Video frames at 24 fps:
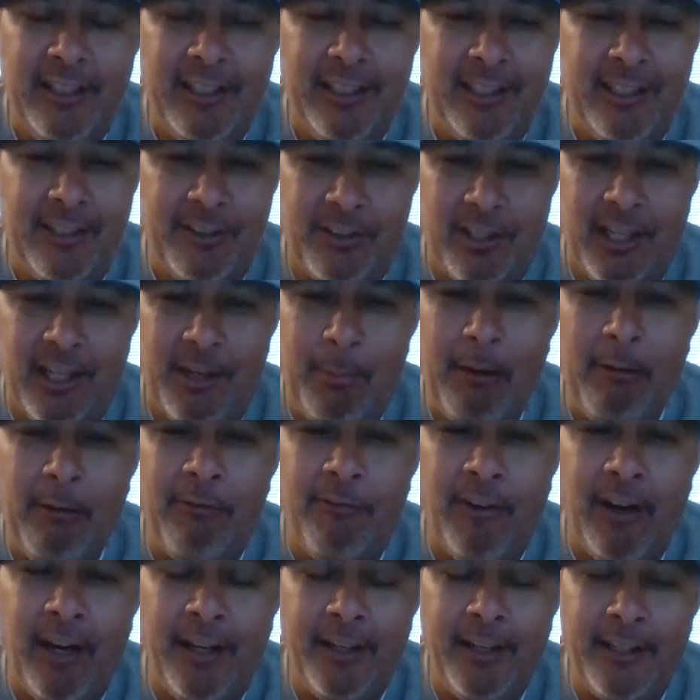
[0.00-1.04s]
is going to be
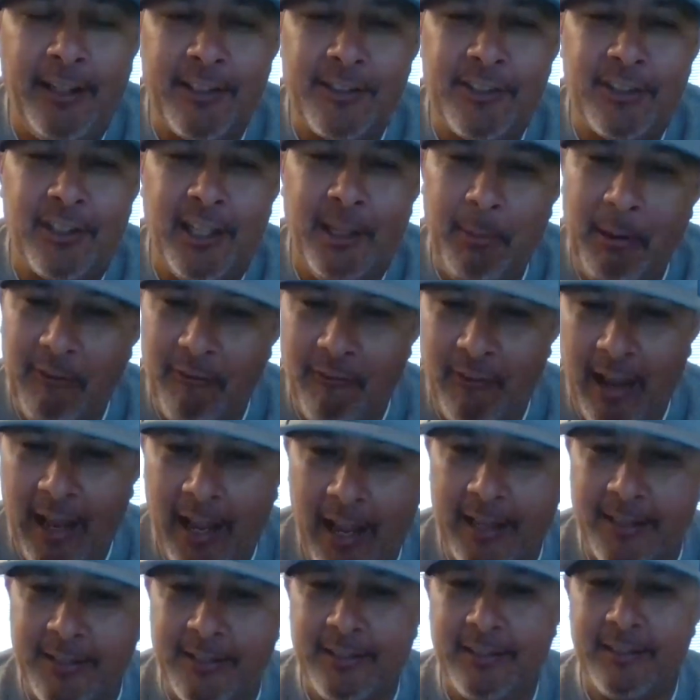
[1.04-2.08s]
fun, and it's going to be
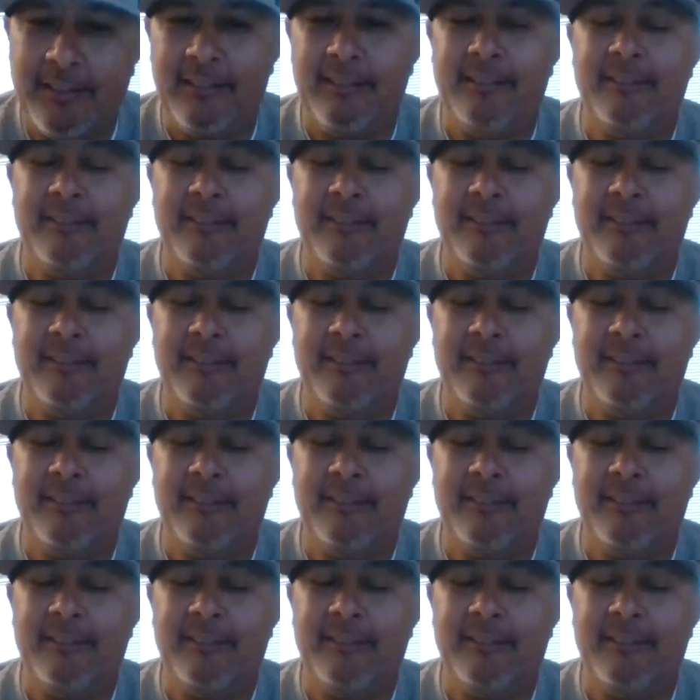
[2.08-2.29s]
fast.